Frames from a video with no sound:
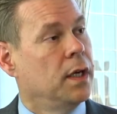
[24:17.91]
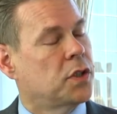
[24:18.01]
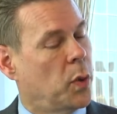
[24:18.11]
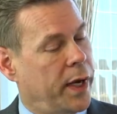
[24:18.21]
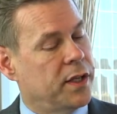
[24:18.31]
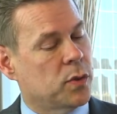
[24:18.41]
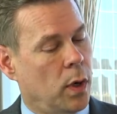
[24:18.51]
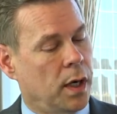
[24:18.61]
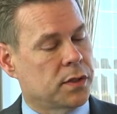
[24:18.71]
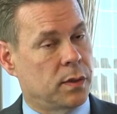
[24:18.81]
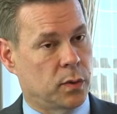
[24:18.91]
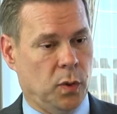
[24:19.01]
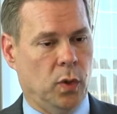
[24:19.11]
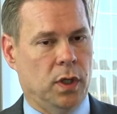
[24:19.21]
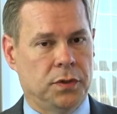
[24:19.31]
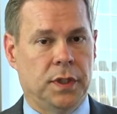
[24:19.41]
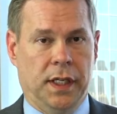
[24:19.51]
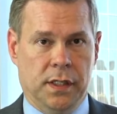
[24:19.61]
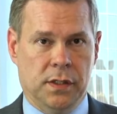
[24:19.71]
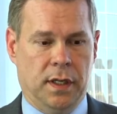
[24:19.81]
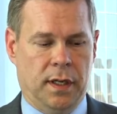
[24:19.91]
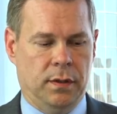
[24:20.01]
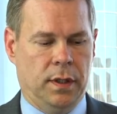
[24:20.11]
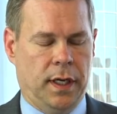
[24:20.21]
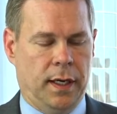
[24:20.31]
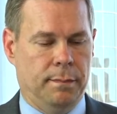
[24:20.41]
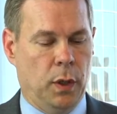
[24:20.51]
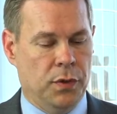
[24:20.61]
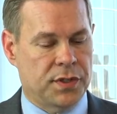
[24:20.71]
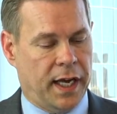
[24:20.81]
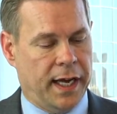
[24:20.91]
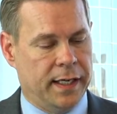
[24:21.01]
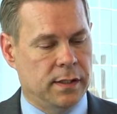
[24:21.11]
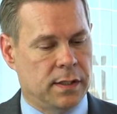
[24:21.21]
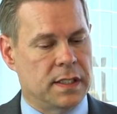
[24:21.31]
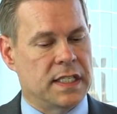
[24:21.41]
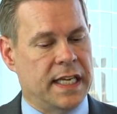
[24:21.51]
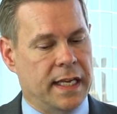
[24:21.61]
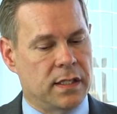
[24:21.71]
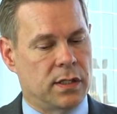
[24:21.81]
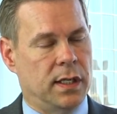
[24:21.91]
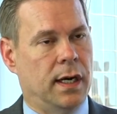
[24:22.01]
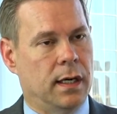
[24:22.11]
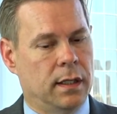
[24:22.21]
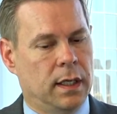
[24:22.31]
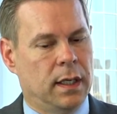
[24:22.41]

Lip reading: So the way this works in the real world is that both sides sends their,